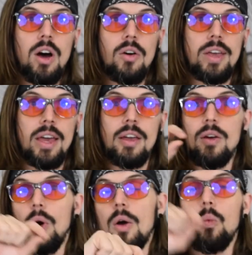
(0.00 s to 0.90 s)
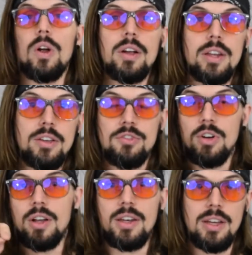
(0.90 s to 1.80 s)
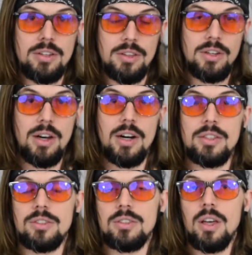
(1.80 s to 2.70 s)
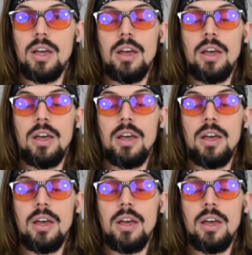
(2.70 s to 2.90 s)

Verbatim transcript: okay, where can I start connecting the dots?